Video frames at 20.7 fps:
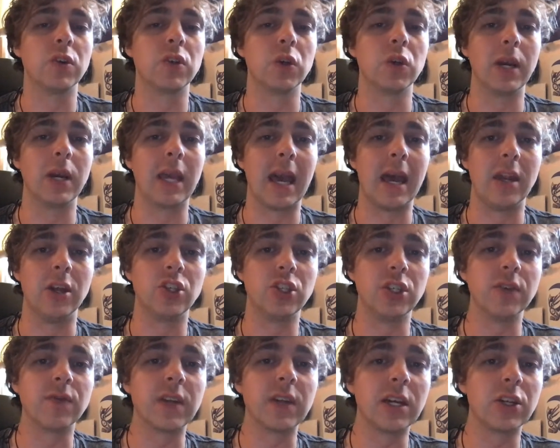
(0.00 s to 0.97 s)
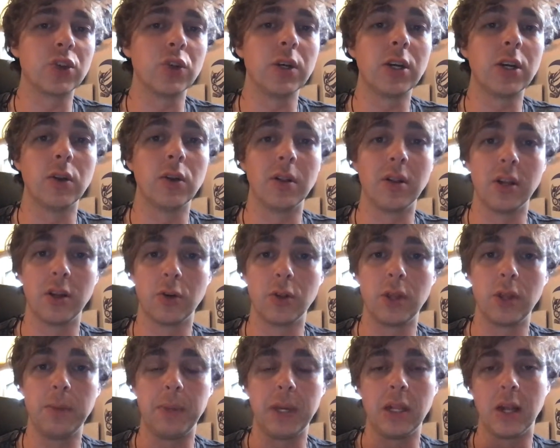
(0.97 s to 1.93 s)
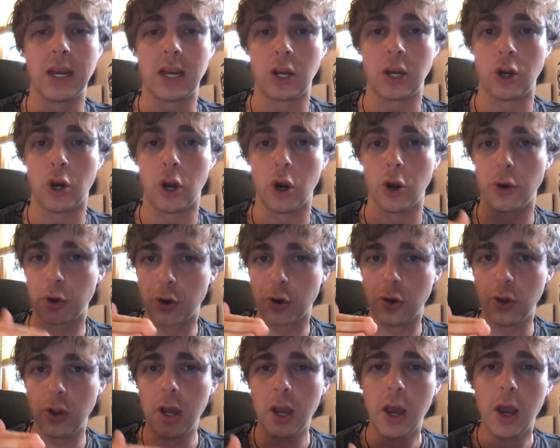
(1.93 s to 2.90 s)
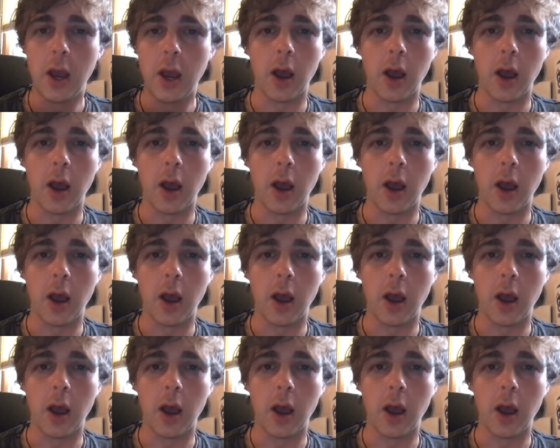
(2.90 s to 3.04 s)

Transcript: So again, a shift entry could literally be like an article